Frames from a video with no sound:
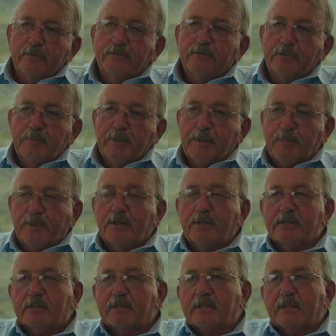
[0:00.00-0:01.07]
for me
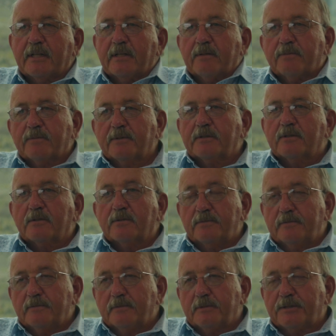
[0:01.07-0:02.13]
personally, it was
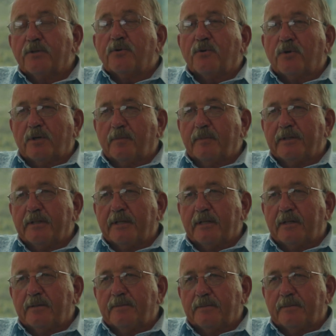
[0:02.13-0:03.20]
a horrible
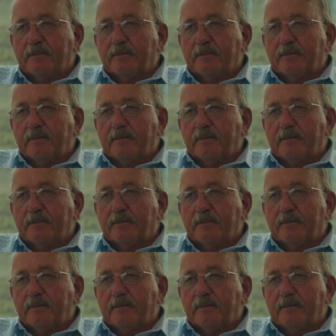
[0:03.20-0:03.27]
year.